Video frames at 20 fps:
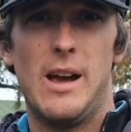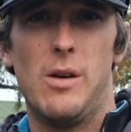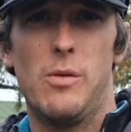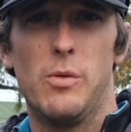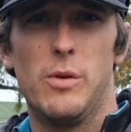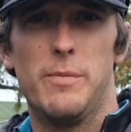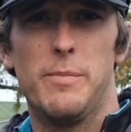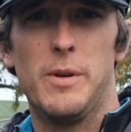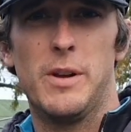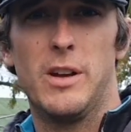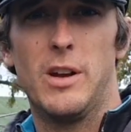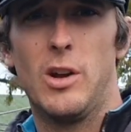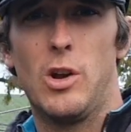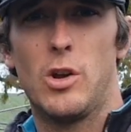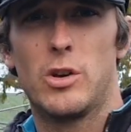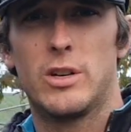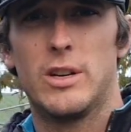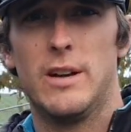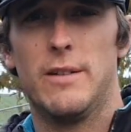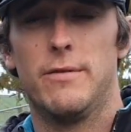We've been in
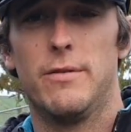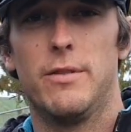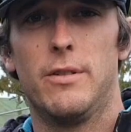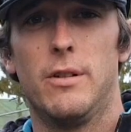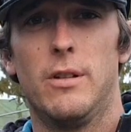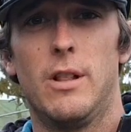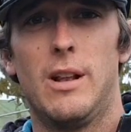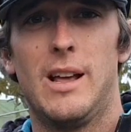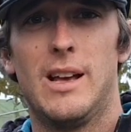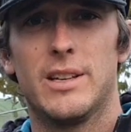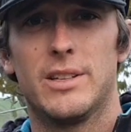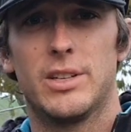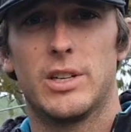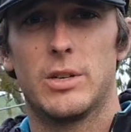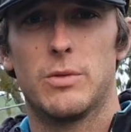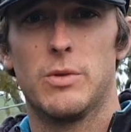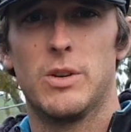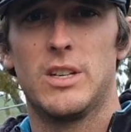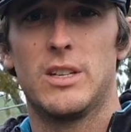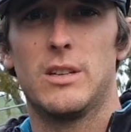lockdown for the last
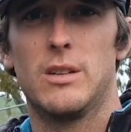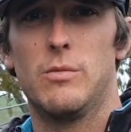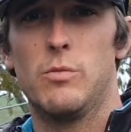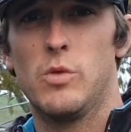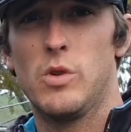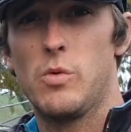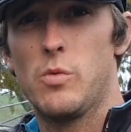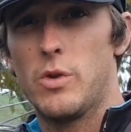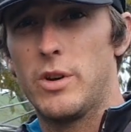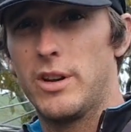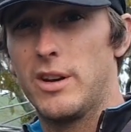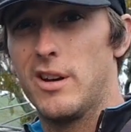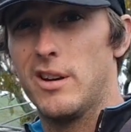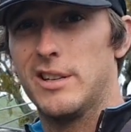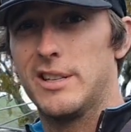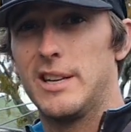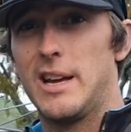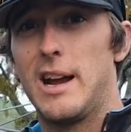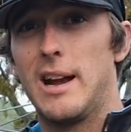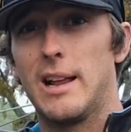6 weeks and we want to go
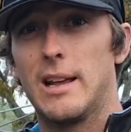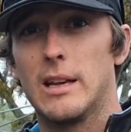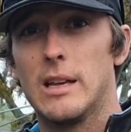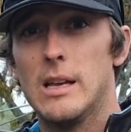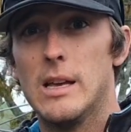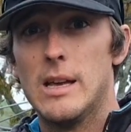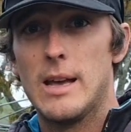sailing,